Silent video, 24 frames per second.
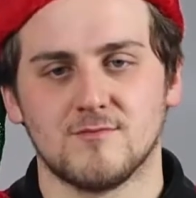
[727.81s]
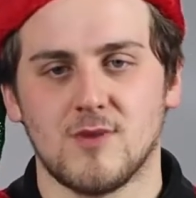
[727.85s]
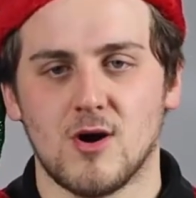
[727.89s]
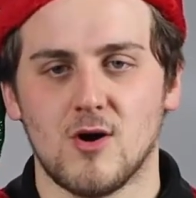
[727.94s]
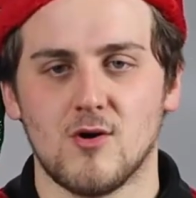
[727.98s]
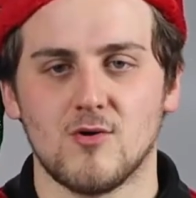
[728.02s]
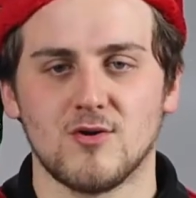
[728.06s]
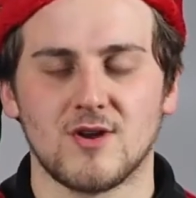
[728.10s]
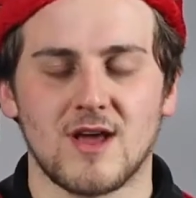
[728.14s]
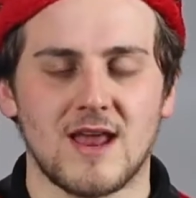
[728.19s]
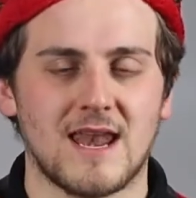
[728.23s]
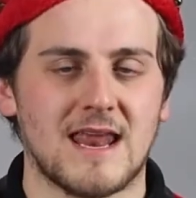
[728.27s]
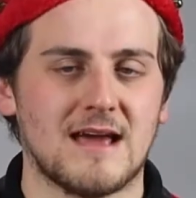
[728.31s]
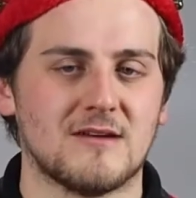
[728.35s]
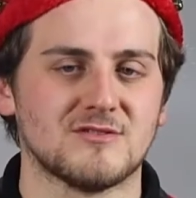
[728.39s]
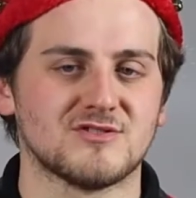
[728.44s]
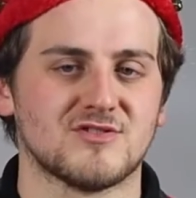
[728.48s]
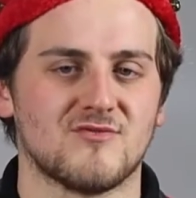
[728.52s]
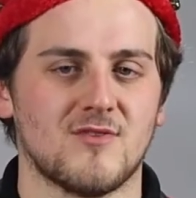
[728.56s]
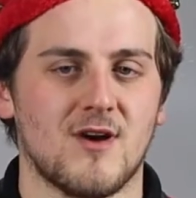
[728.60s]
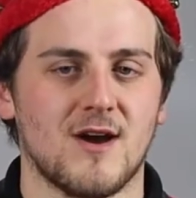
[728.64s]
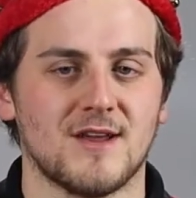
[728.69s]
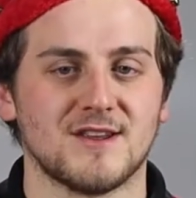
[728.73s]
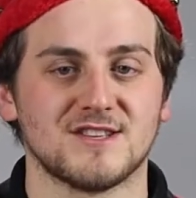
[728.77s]
Bold allows a
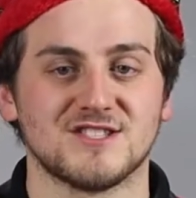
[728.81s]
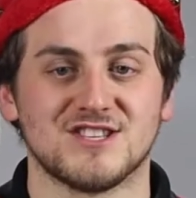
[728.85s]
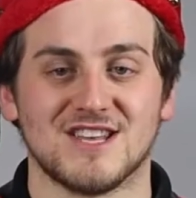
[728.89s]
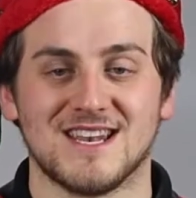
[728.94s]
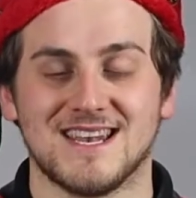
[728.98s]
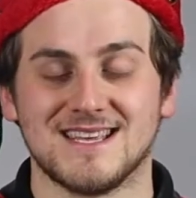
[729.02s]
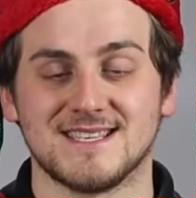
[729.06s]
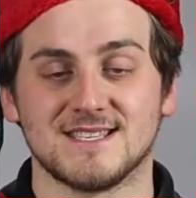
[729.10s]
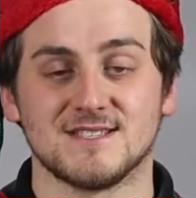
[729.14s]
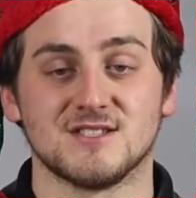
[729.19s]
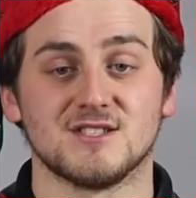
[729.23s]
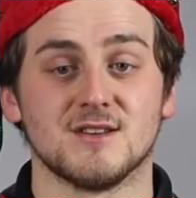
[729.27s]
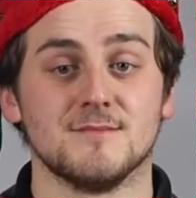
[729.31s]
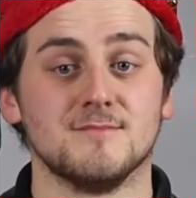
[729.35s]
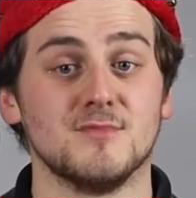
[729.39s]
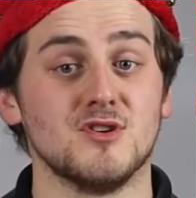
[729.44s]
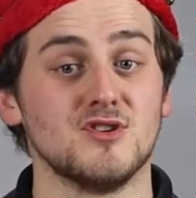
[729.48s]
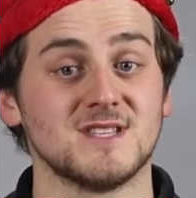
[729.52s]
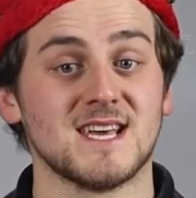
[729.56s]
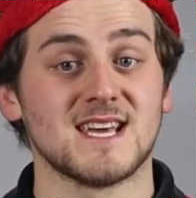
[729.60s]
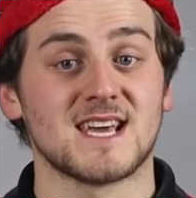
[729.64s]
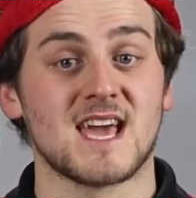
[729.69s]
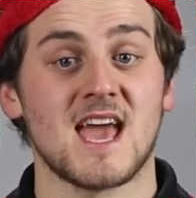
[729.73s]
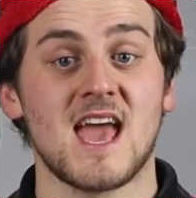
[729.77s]
rider to listen to
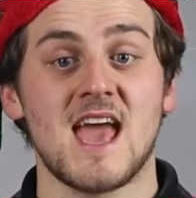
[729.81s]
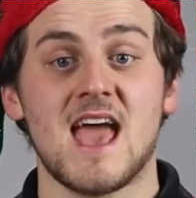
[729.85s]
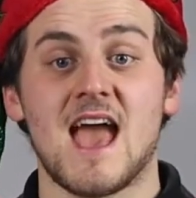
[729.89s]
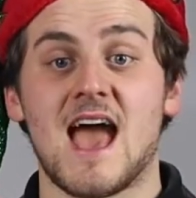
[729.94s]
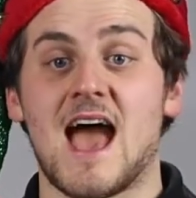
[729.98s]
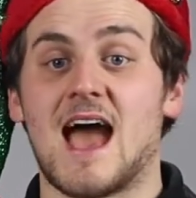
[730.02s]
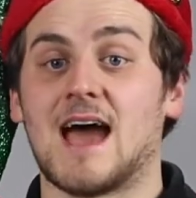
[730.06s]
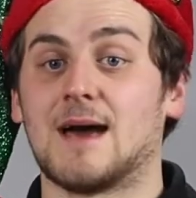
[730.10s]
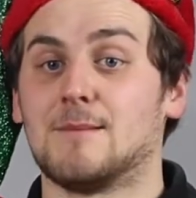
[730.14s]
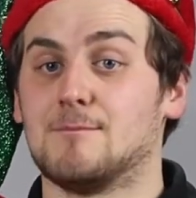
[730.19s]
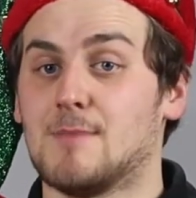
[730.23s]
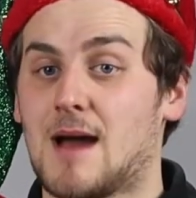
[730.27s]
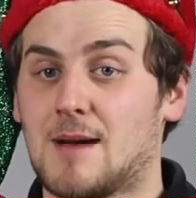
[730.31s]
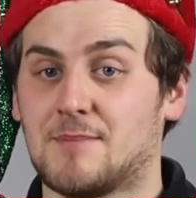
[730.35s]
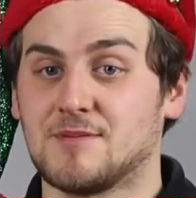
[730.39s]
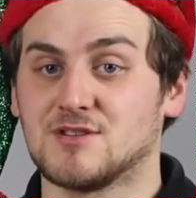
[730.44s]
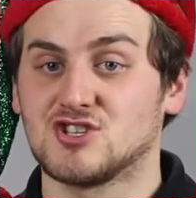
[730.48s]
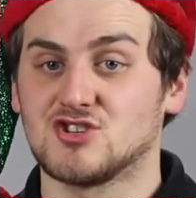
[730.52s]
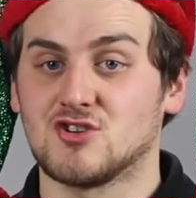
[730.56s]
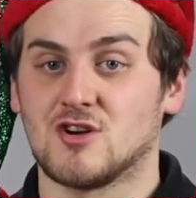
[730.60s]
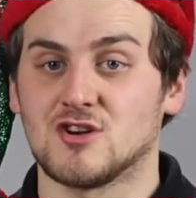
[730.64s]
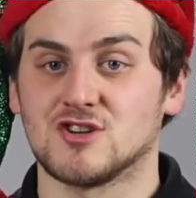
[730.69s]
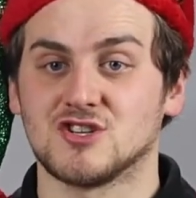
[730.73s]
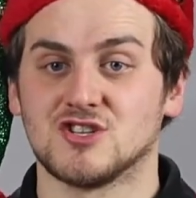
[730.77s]
music and map
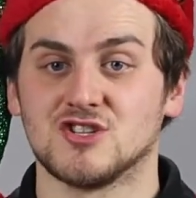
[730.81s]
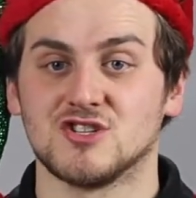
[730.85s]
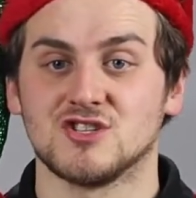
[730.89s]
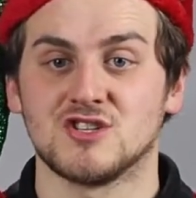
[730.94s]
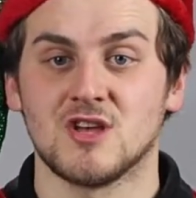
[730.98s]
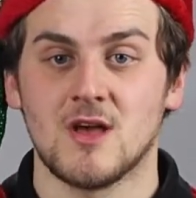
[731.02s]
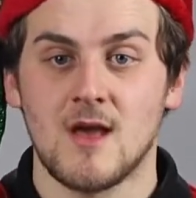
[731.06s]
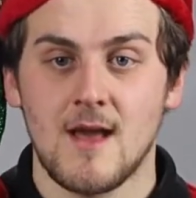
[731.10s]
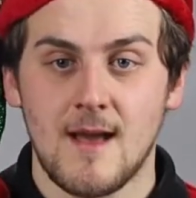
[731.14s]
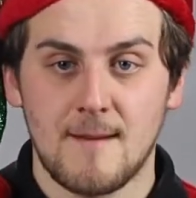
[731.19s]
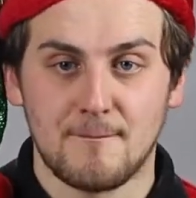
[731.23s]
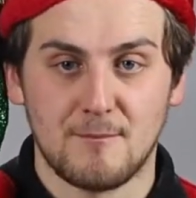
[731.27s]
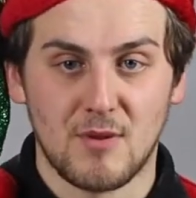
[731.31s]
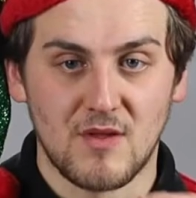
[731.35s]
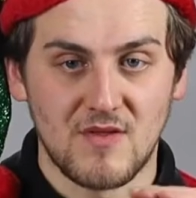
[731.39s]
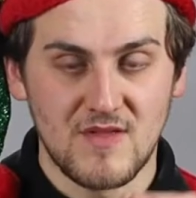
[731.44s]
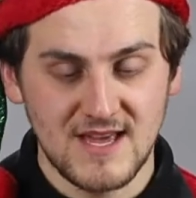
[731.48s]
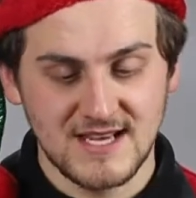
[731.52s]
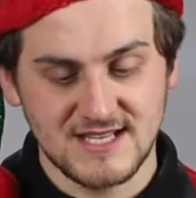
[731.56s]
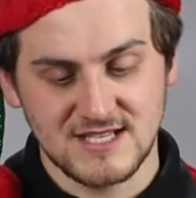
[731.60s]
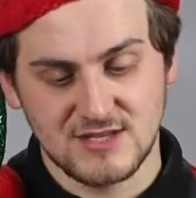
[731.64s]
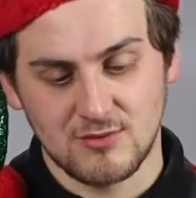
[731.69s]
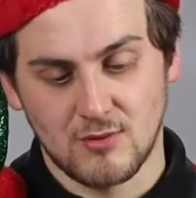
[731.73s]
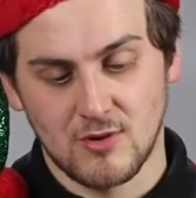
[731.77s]
instructions, but
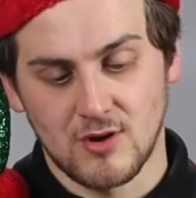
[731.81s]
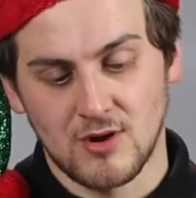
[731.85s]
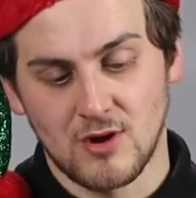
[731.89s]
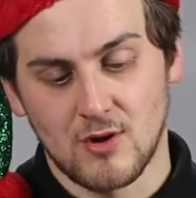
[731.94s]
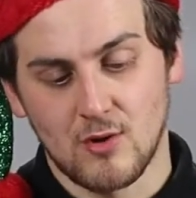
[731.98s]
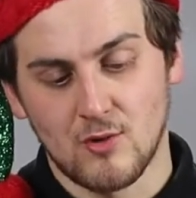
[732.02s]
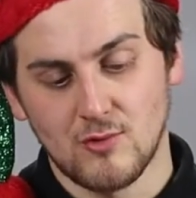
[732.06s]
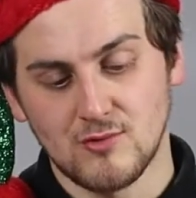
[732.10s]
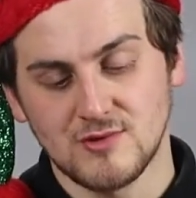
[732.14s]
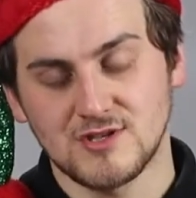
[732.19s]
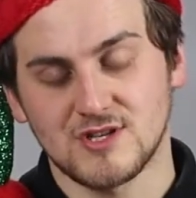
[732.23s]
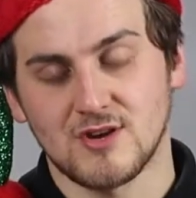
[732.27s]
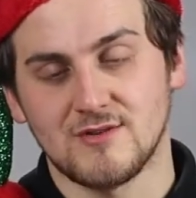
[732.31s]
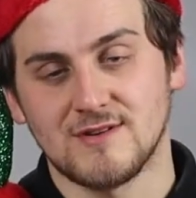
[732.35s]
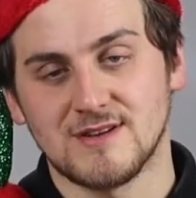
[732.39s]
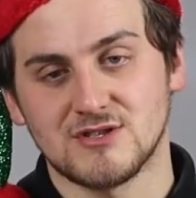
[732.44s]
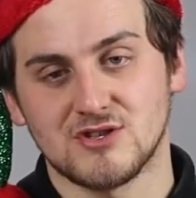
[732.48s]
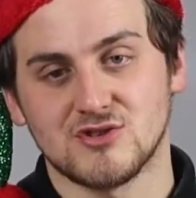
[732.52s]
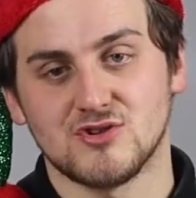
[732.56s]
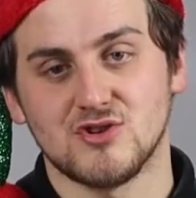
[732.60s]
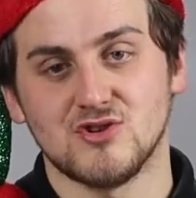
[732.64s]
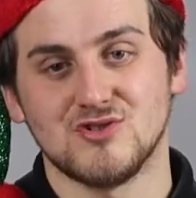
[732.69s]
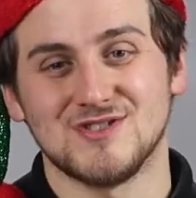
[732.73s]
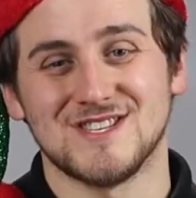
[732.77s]
this one also
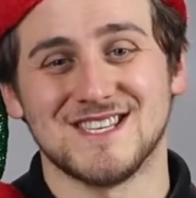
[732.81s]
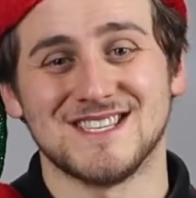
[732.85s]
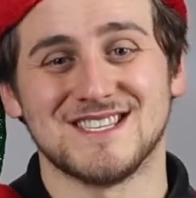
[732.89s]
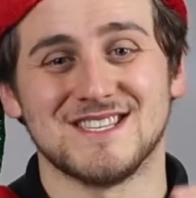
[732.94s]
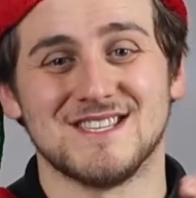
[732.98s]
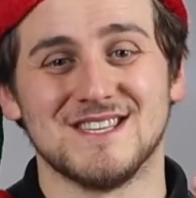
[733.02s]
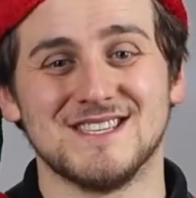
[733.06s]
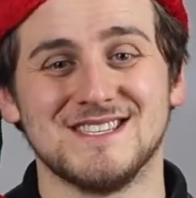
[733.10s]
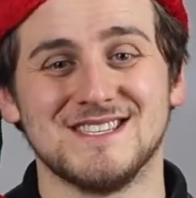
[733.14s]
introduces the